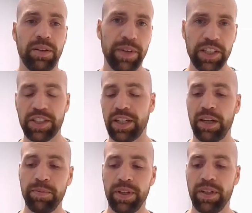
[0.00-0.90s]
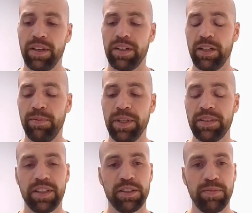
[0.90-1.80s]
So I'm catching up a little
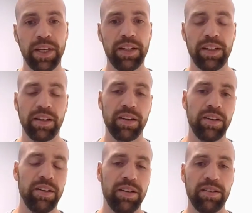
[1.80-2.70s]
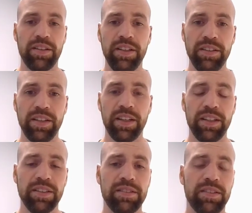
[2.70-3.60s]
bit, explaining
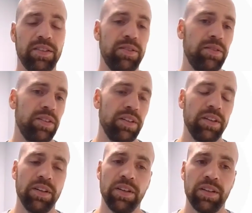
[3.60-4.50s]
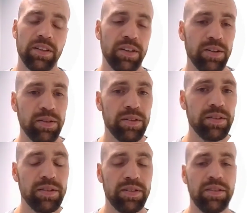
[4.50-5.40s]
details, so
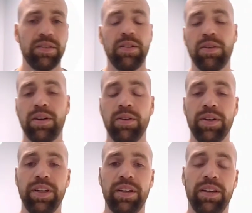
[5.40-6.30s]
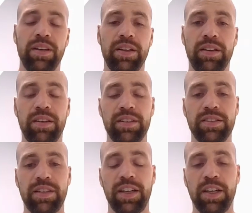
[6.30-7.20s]
no coding
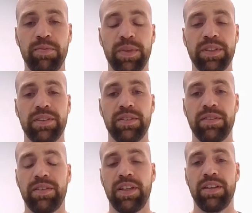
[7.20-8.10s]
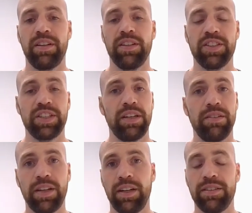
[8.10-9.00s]
this time, but rather
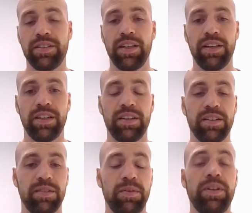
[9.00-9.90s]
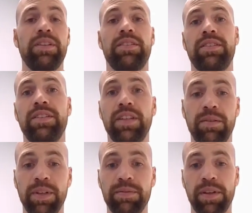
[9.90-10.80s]
general understanding what is
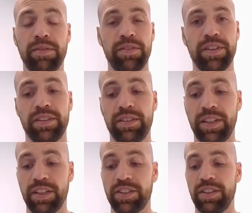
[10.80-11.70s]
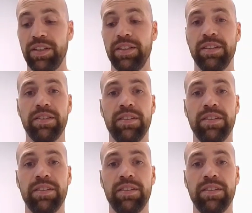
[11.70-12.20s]
EWM MFS actually.